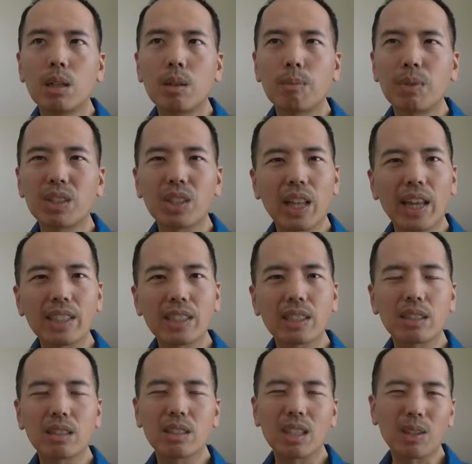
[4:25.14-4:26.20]
much
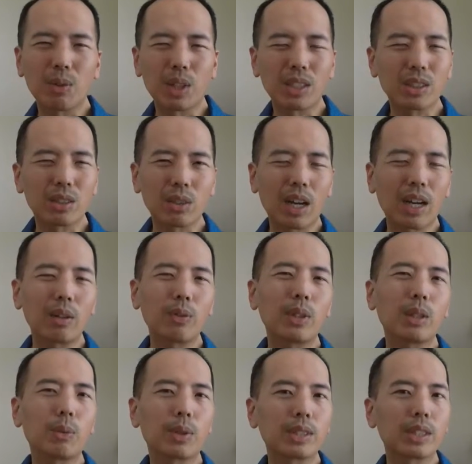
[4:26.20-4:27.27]
less because it kind of
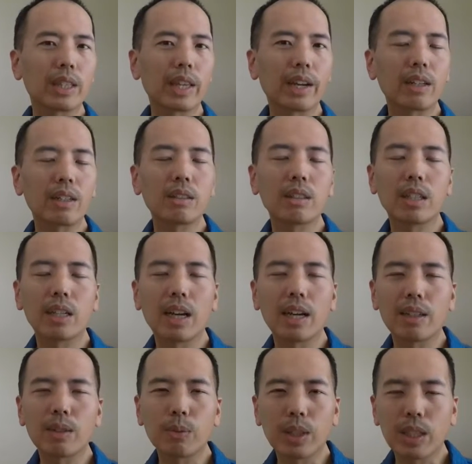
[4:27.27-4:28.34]
really wasn't there, and I
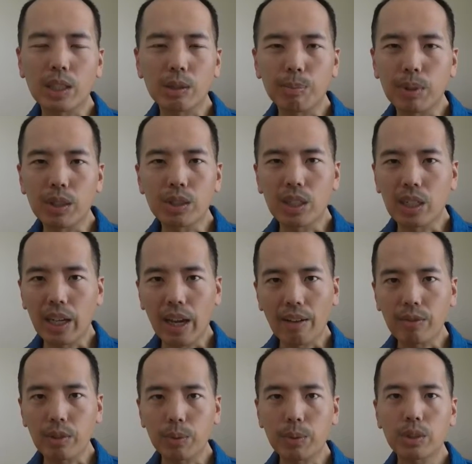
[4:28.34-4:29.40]
didn't really experience any
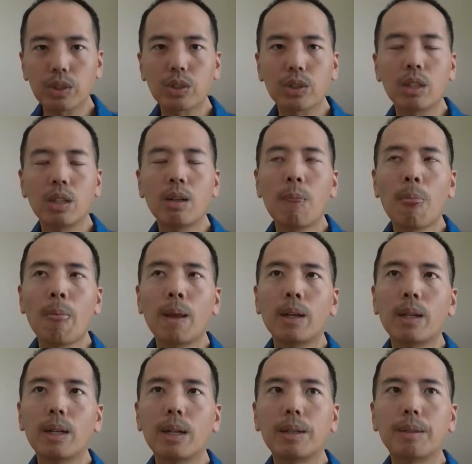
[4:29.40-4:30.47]
afterwards.
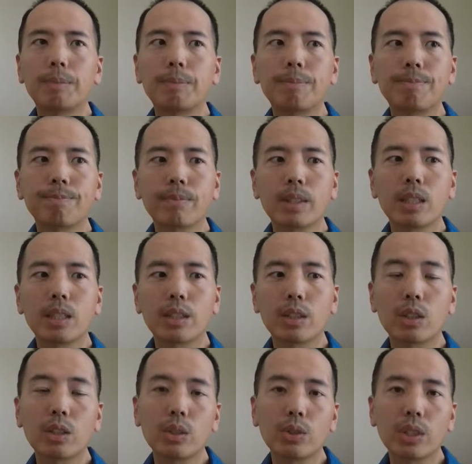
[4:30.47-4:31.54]
The
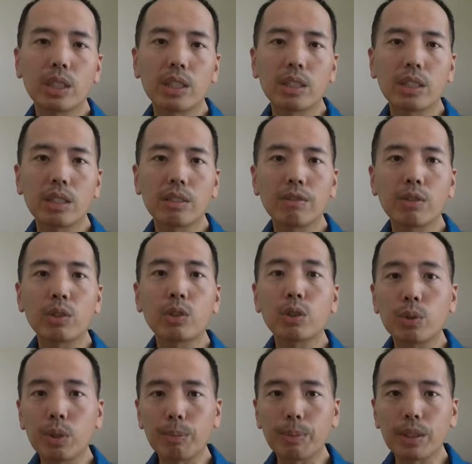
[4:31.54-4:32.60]
good news is, in future
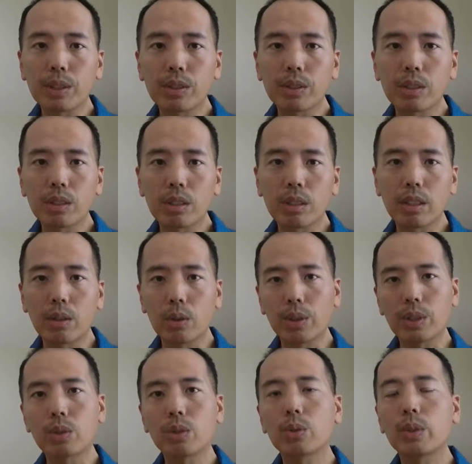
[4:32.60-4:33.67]
treatments, they're
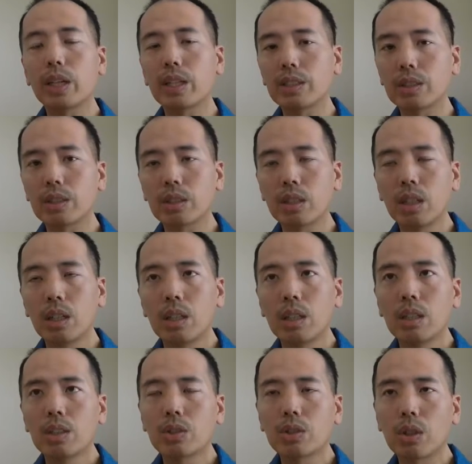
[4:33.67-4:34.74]
only 2 days,
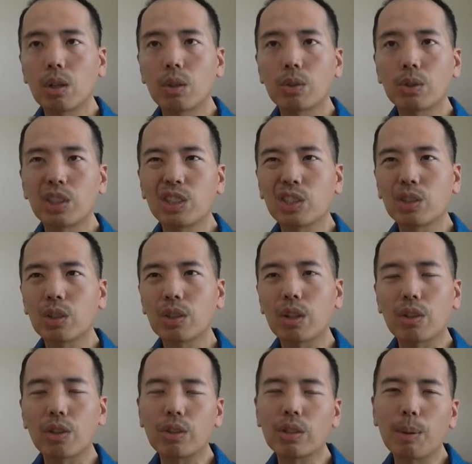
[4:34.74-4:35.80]
so since it took the
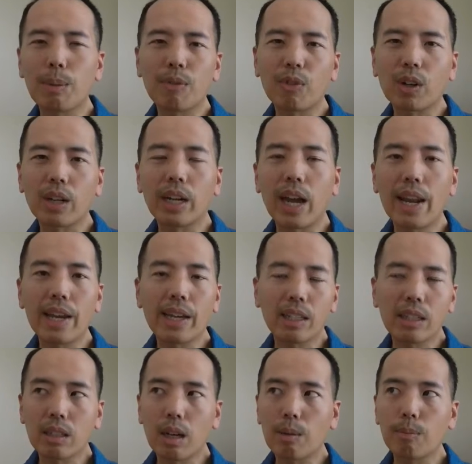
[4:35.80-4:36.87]
3rd day before I got a
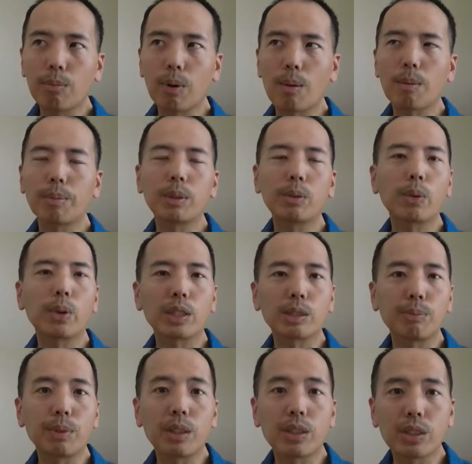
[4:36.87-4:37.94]
headache, I probably won't
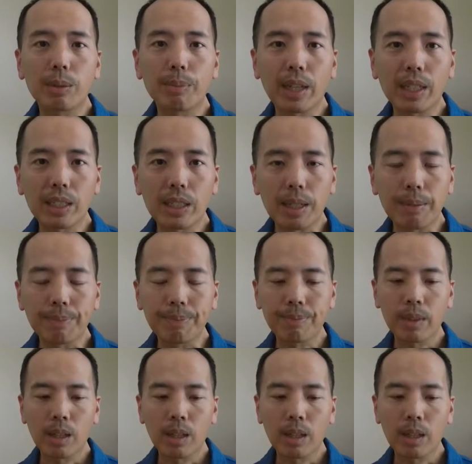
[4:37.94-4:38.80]
experience them next time.